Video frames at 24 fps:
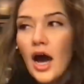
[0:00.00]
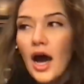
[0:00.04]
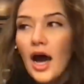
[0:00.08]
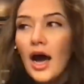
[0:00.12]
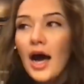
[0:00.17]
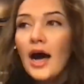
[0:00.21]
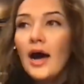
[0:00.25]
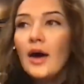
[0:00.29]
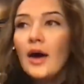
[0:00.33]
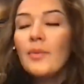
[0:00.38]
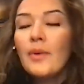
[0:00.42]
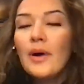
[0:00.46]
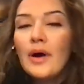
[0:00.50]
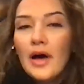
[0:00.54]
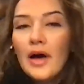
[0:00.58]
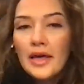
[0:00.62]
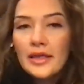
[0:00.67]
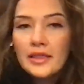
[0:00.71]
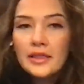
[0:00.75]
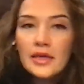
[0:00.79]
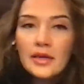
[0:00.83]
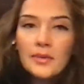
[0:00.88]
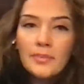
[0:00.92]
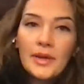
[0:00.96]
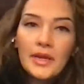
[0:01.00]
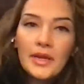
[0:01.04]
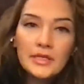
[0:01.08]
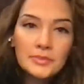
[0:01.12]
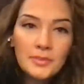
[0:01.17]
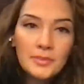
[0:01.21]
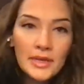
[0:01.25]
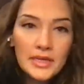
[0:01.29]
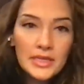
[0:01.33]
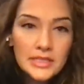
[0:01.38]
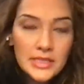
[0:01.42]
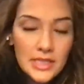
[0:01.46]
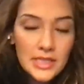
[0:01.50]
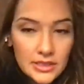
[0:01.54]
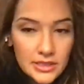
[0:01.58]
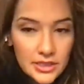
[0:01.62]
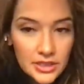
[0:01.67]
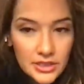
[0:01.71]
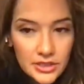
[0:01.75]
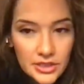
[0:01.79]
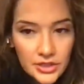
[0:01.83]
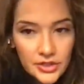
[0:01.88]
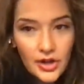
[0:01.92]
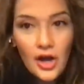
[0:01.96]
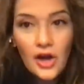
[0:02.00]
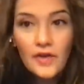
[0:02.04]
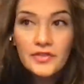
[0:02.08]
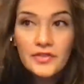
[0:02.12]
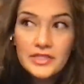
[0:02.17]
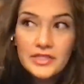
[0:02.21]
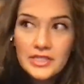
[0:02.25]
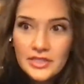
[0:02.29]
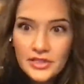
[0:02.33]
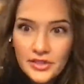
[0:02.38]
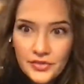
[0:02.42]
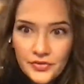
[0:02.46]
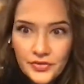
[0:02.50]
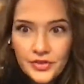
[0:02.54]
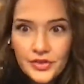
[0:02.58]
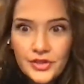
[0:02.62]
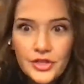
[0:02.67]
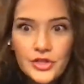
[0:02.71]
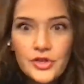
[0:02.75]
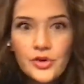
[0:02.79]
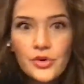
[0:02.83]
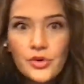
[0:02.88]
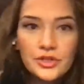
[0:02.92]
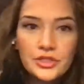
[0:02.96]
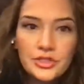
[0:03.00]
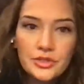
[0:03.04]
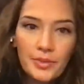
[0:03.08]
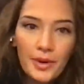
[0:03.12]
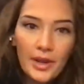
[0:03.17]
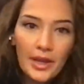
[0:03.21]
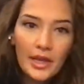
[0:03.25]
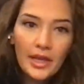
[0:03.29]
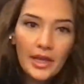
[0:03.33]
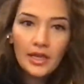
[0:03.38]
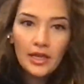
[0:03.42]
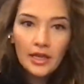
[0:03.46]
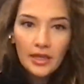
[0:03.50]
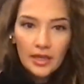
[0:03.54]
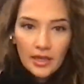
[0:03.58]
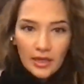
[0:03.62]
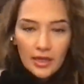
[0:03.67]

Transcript: Uh, well, I think because my necessities are obviously different than yours, right?